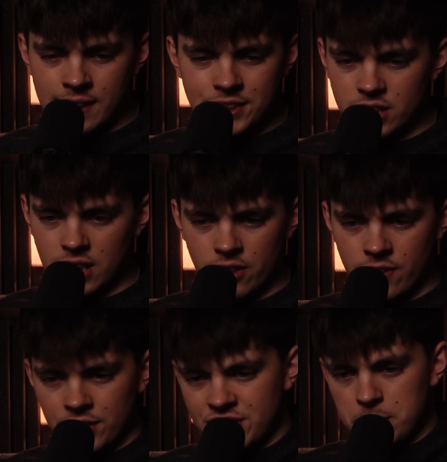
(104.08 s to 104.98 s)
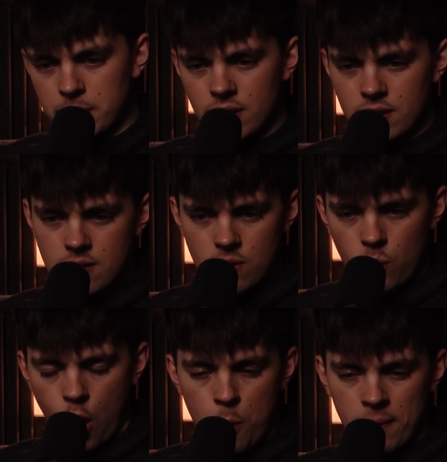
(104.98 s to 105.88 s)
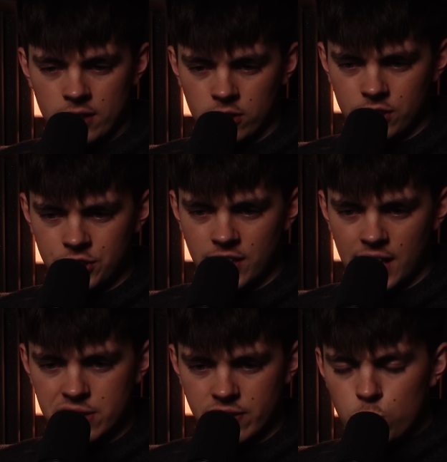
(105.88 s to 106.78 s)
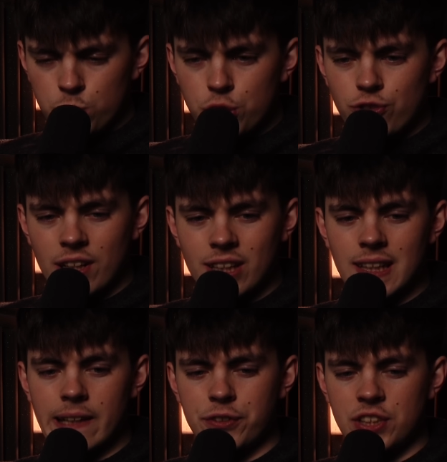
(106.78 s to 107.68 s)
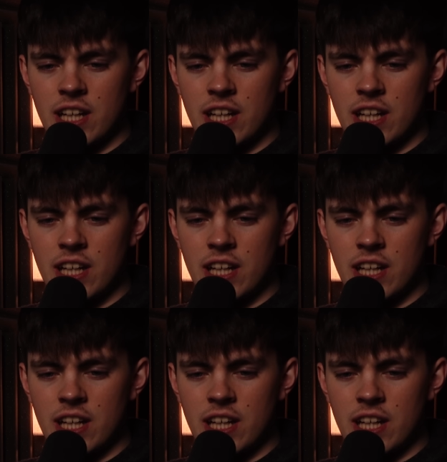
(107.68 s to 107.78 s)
need to click on that and see how... Oh my god, look at the size of it. Who do you reckon lives